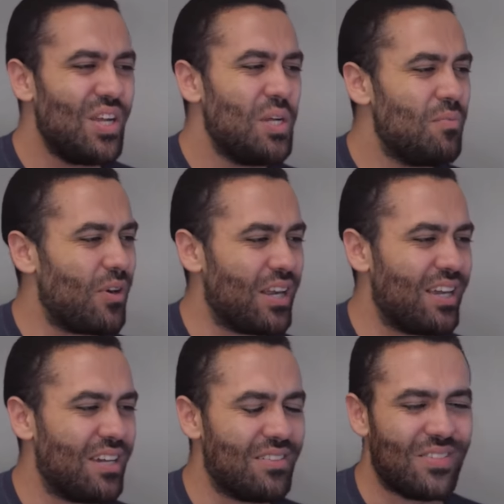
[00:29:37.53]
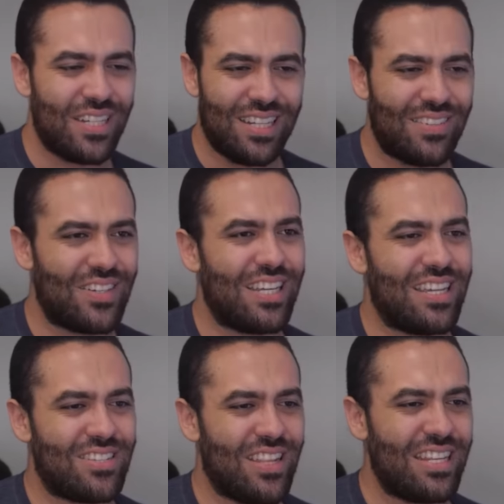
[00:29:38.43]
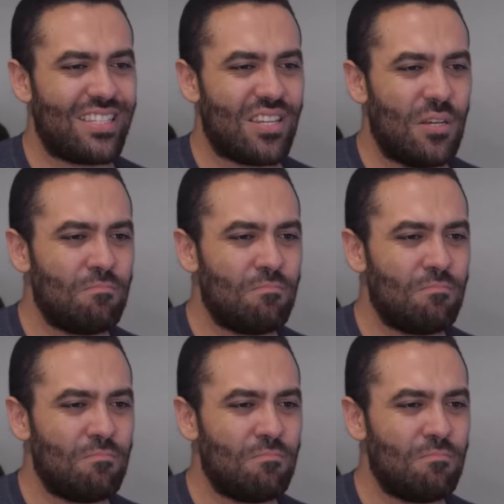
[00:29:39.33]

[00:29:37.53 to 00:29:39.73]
but uh, but but yeah, so that's